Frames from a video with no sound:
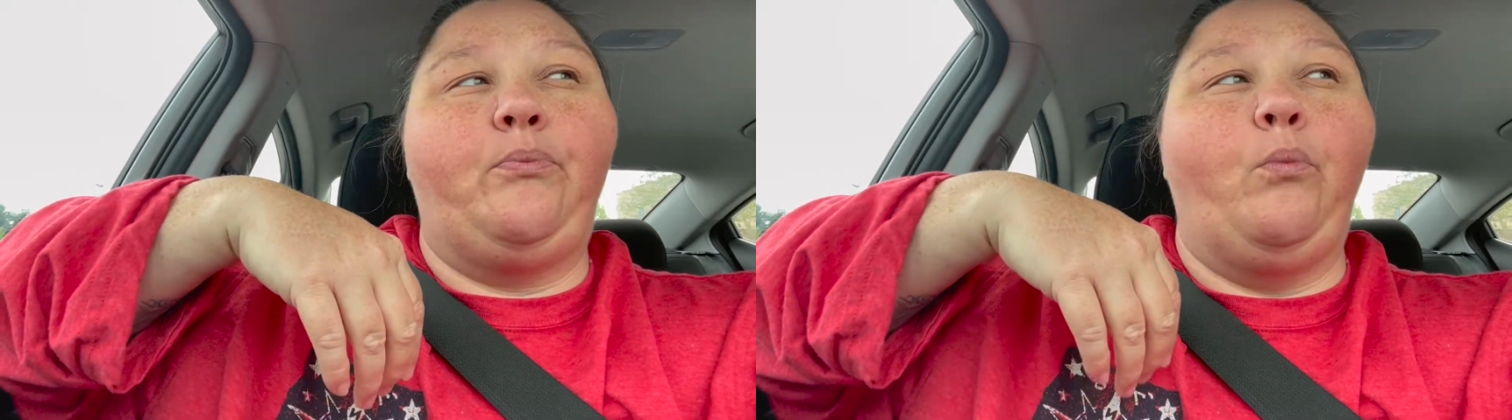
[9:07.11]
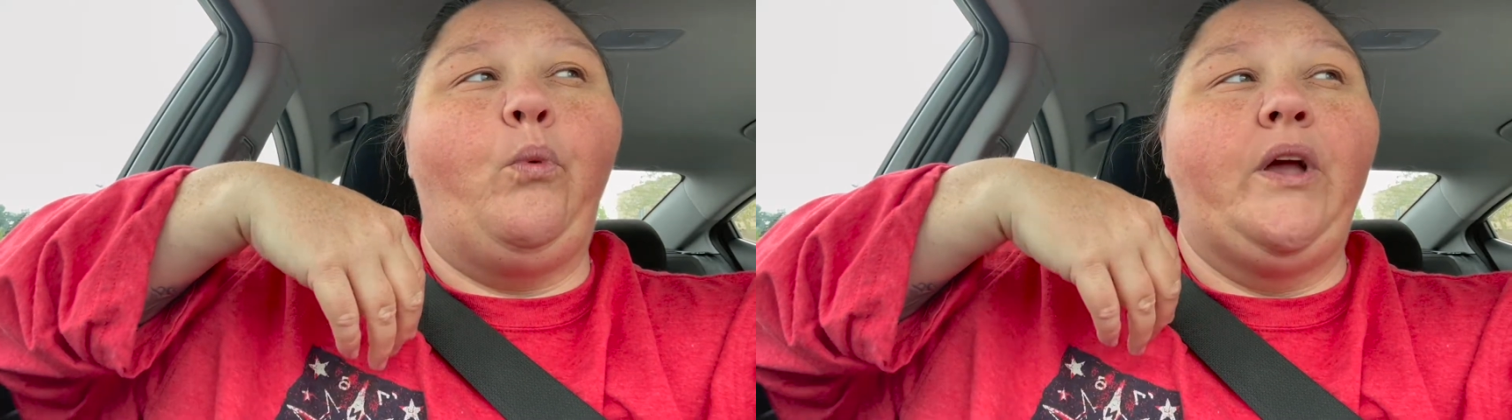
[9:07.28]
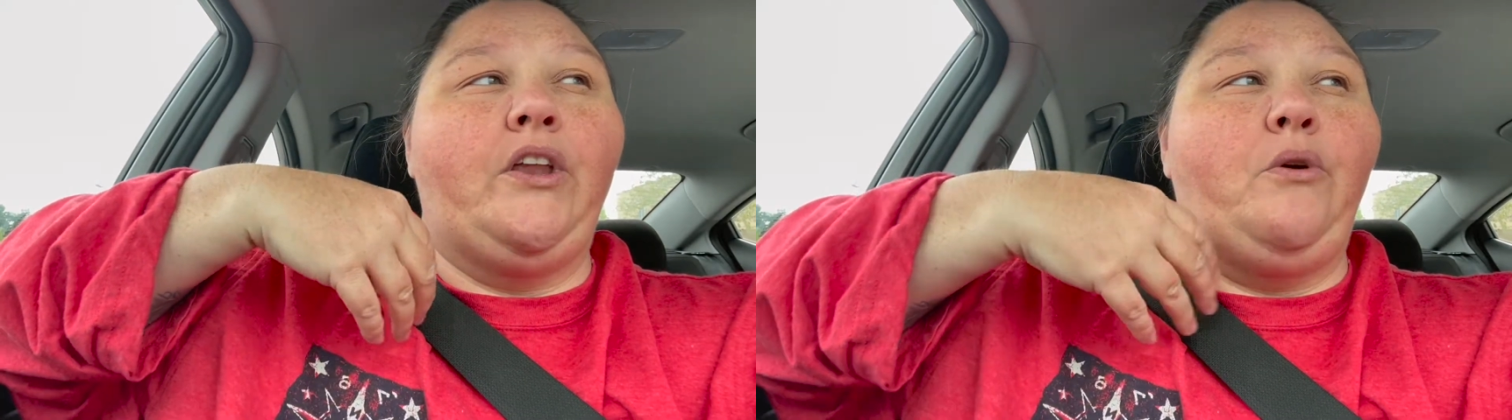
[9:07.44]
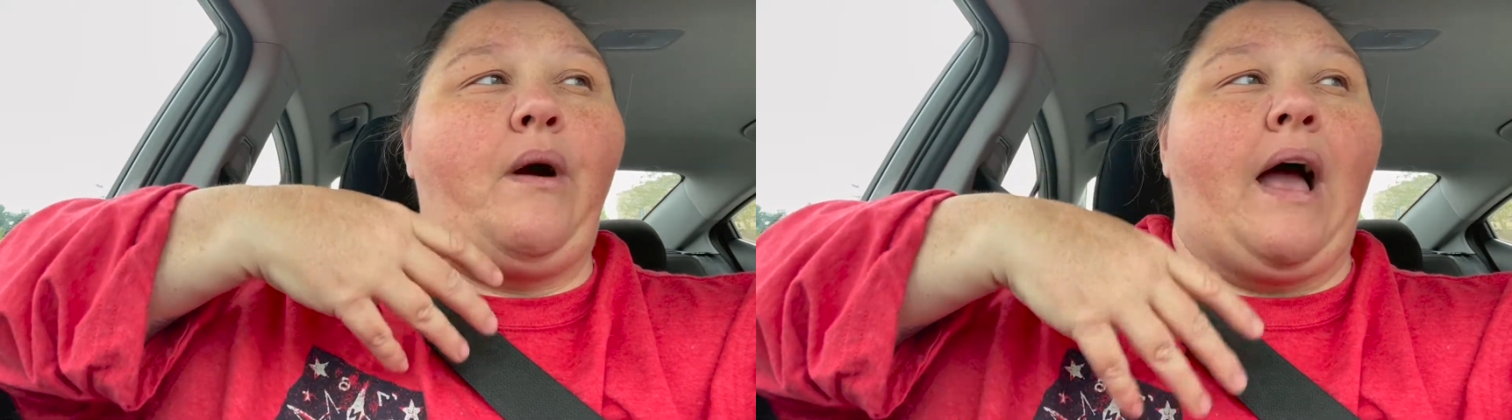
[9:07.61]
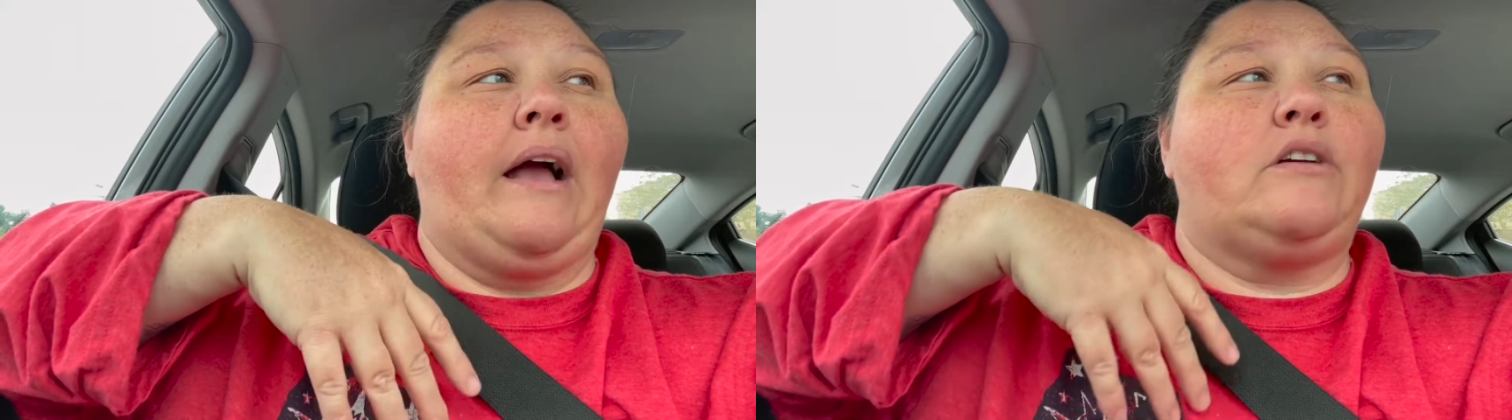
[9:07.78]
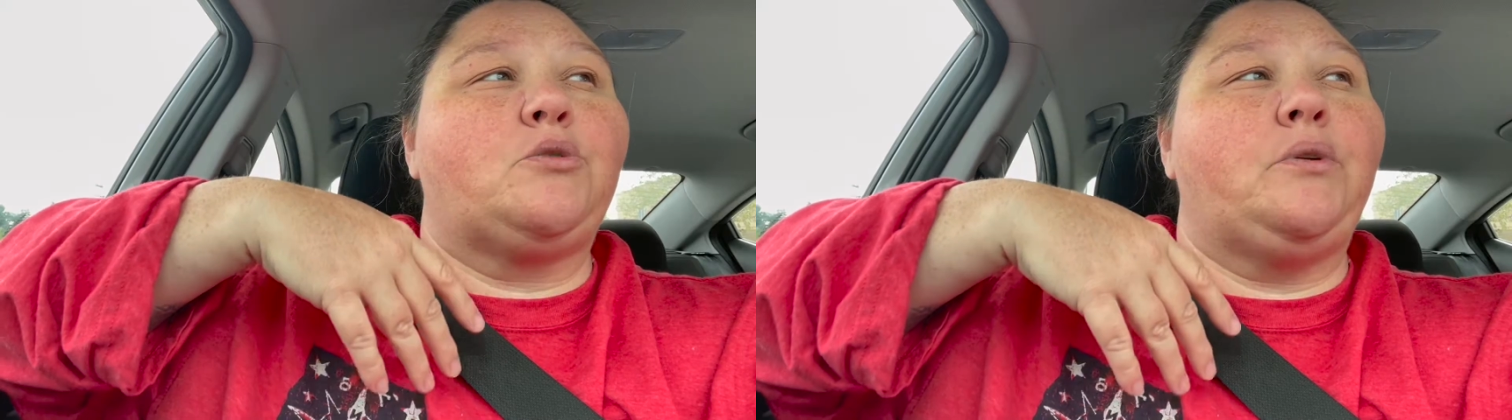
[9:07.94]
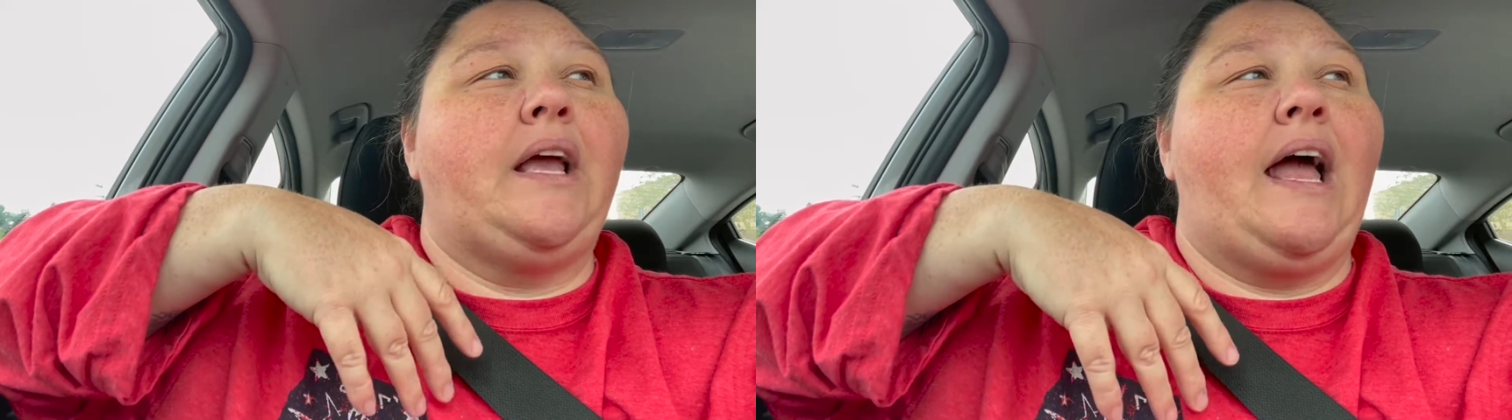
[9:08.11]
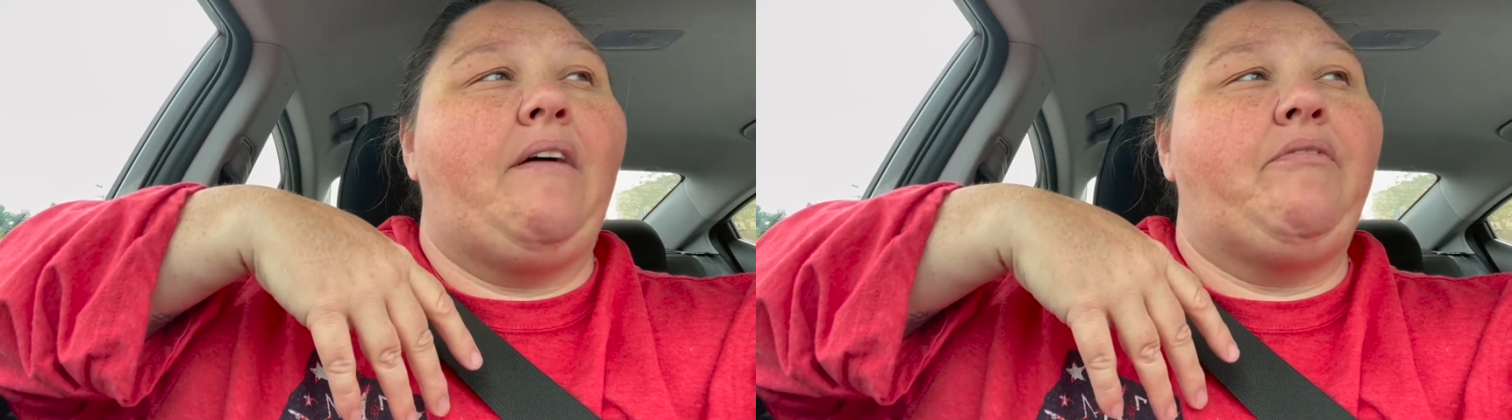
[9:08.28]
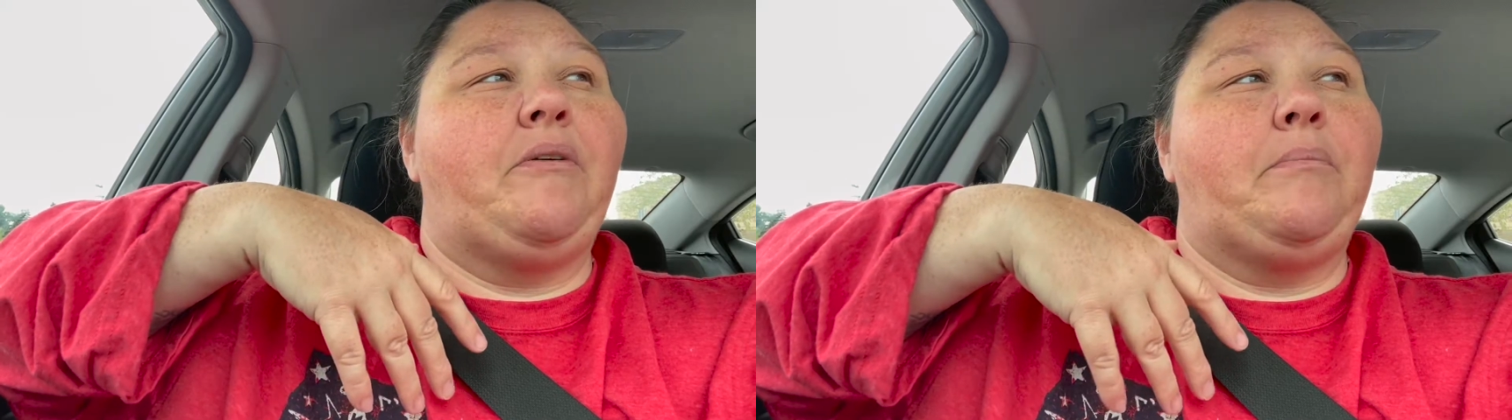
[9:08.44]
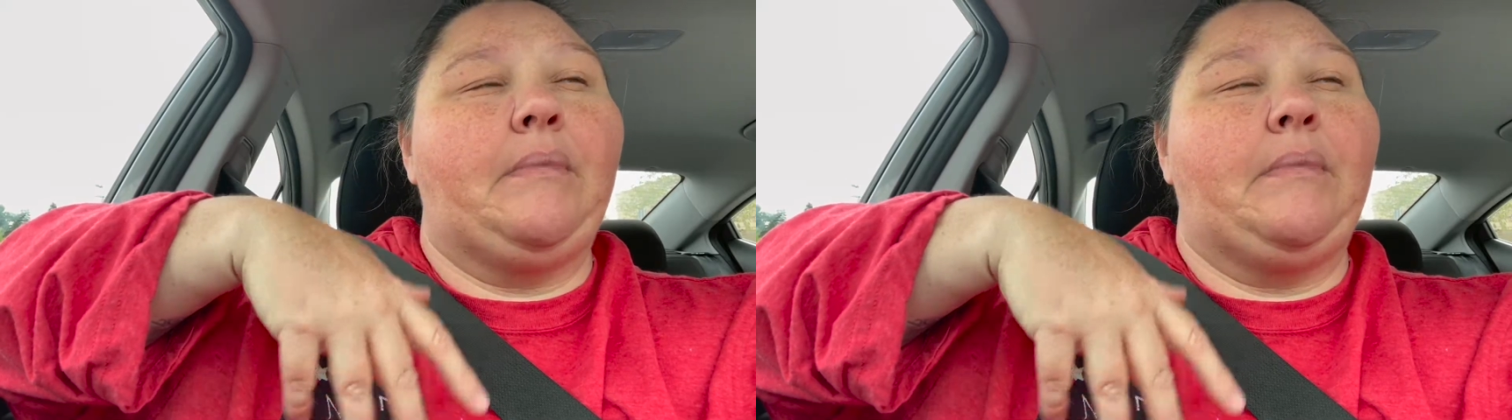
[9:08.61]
when you actually have the